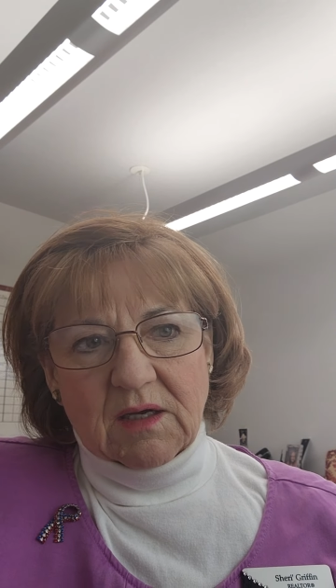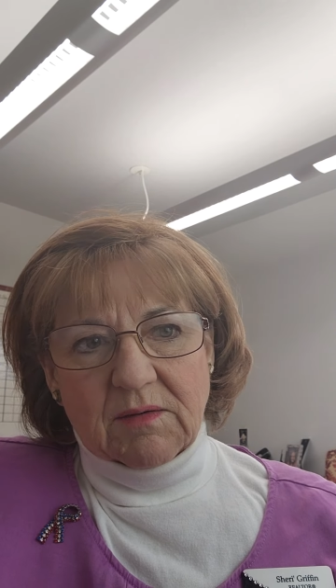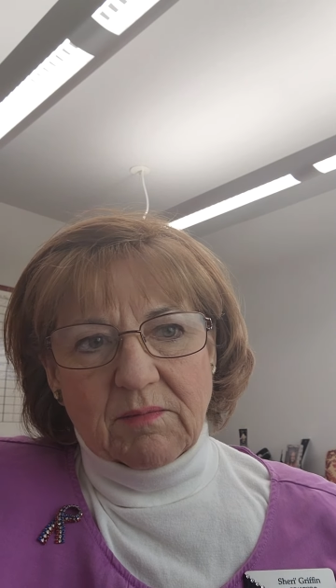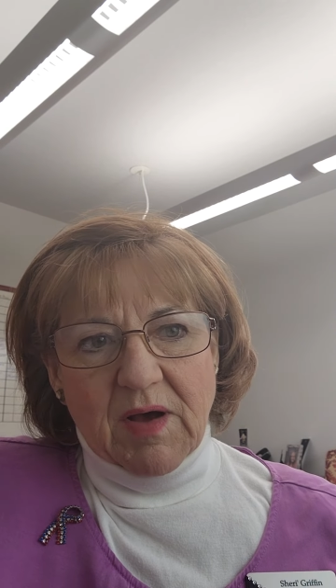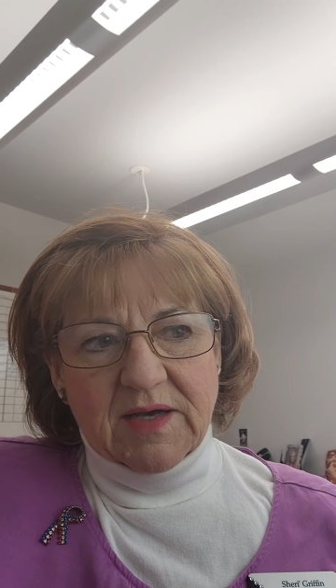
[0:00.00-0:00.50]

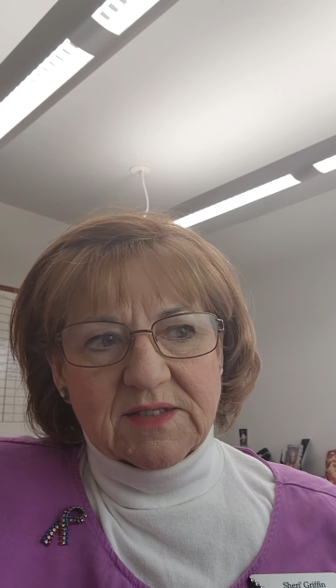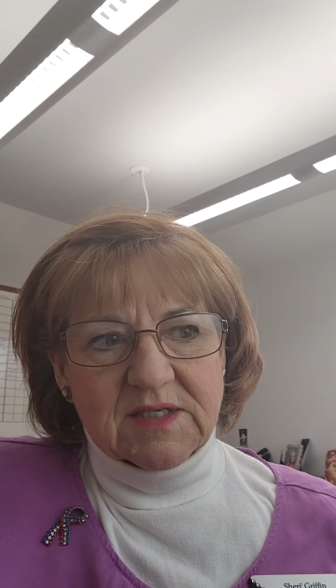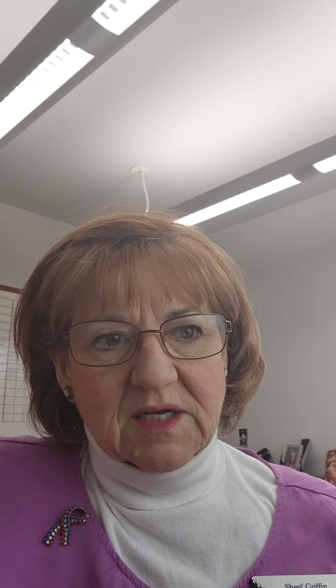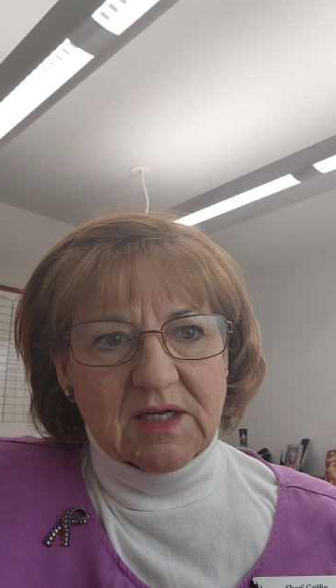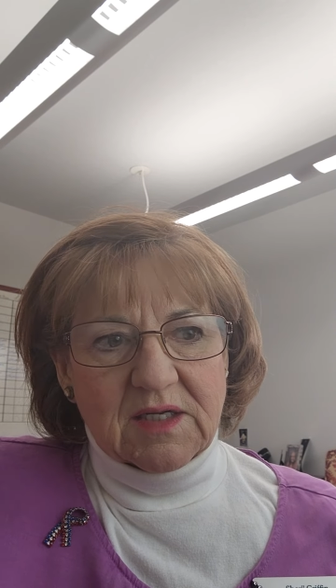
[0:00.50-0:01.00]
My
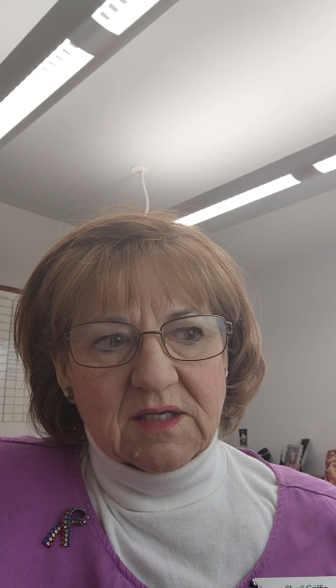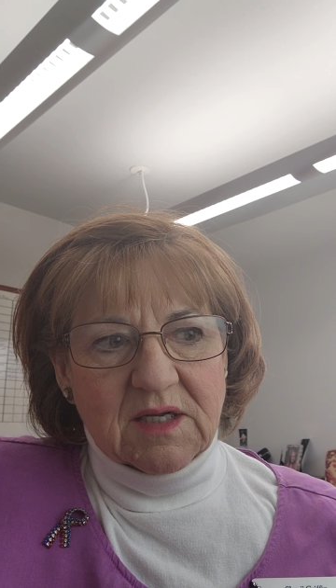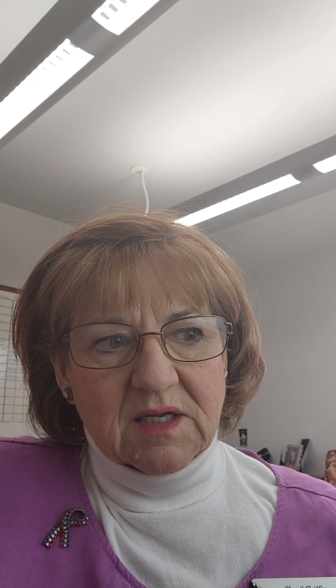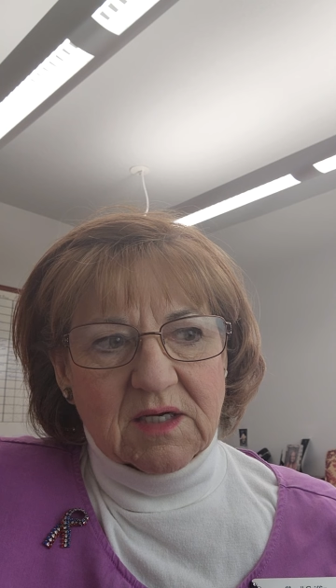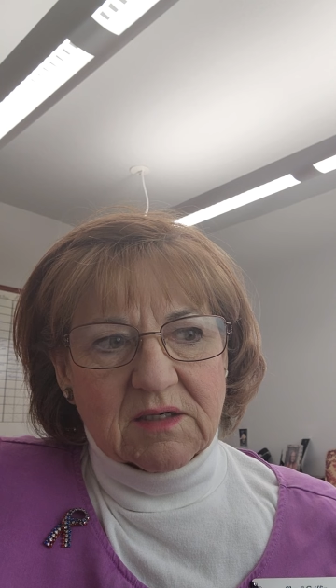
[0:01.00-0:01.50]
son,
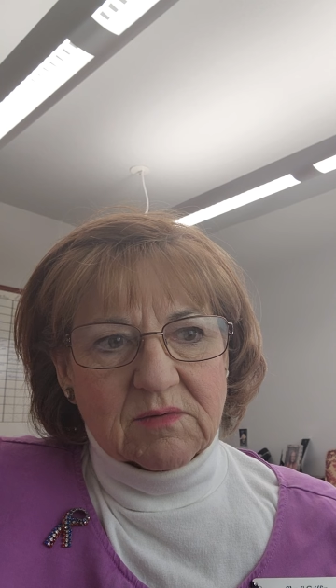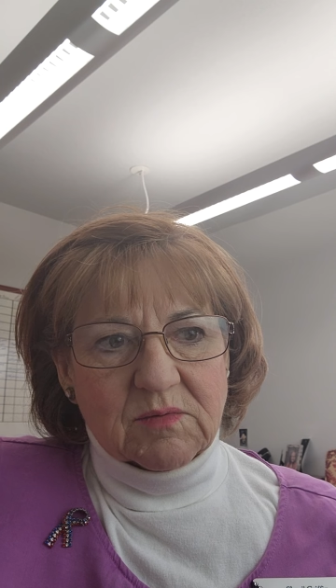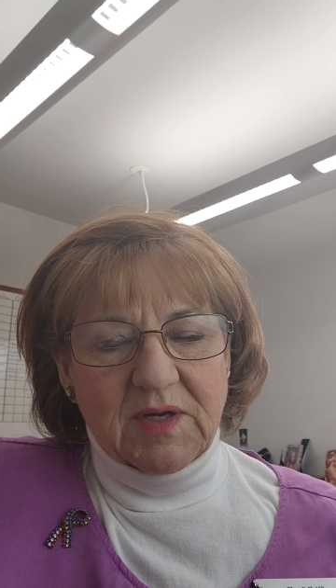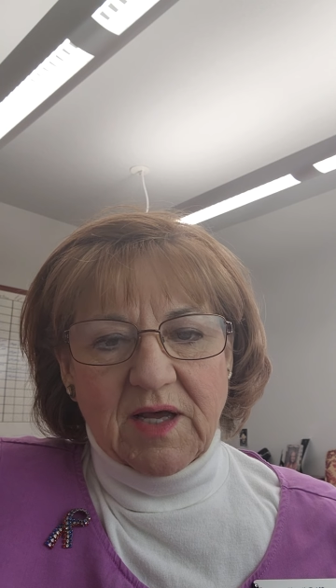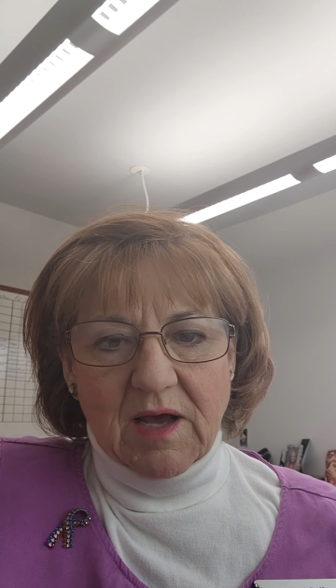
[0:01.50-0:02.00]
uh,
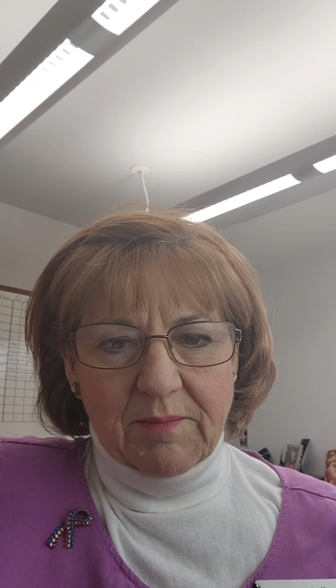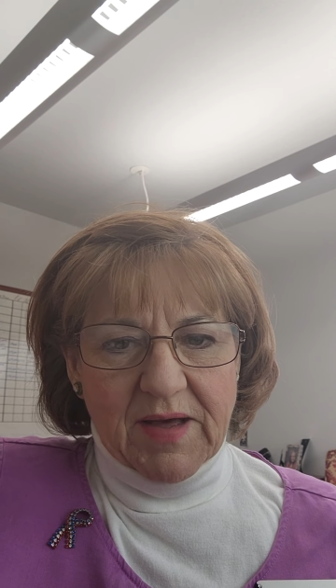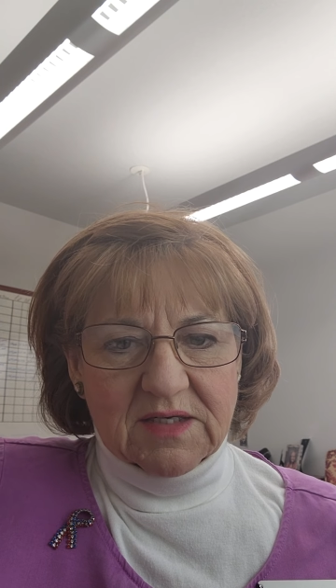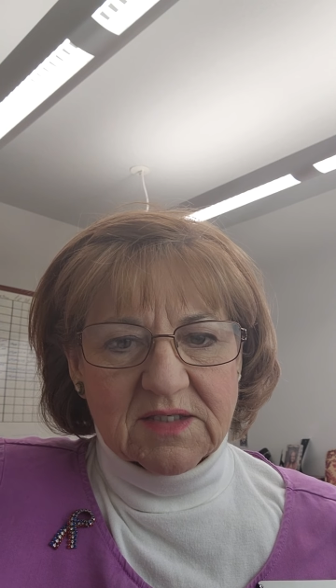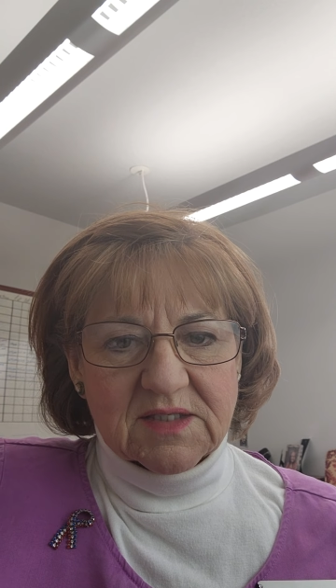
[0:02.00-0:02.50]
when he got
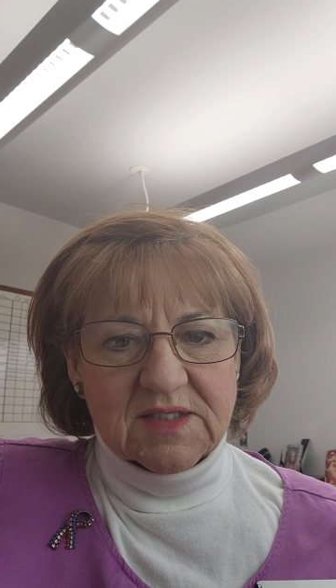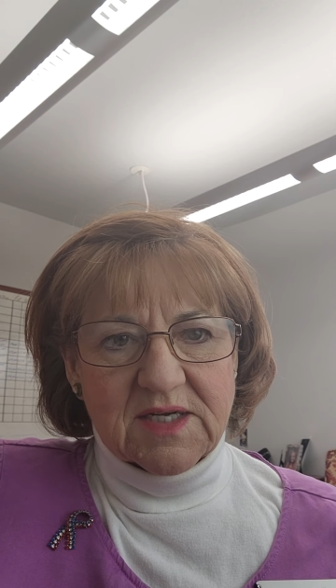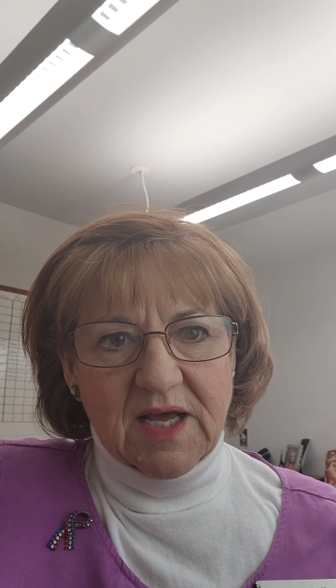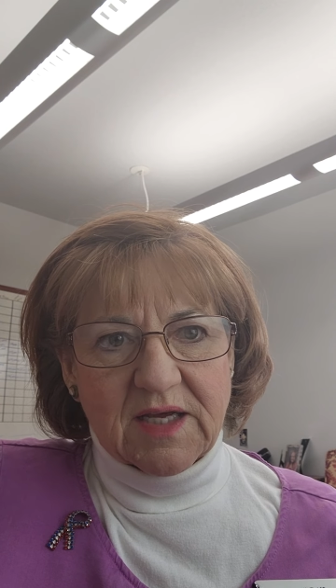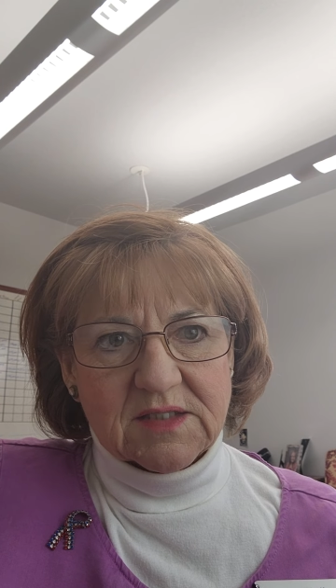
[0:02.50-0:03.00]
back to the
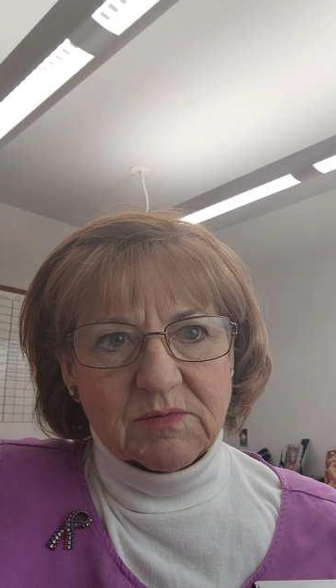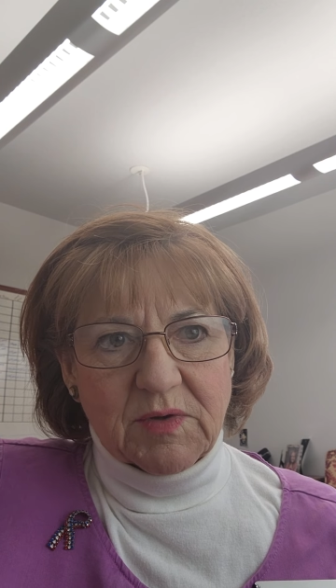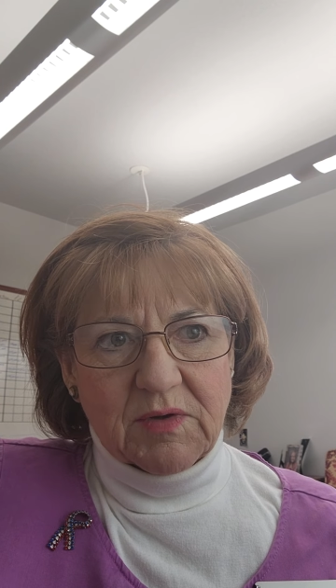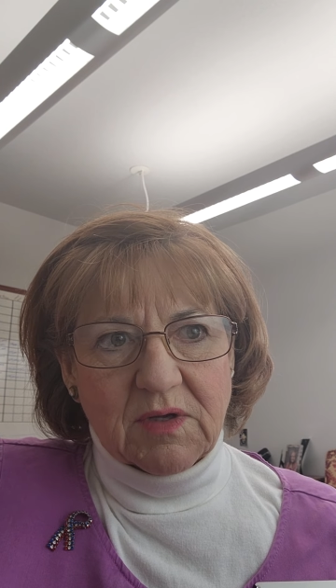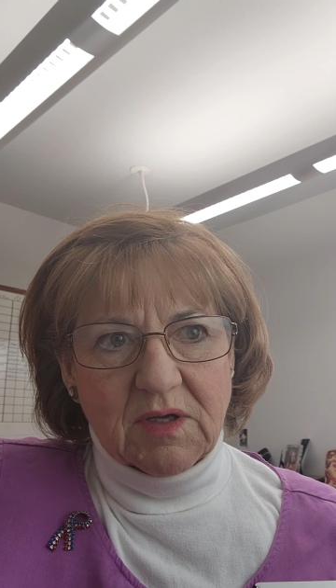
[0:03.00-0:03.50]
States, we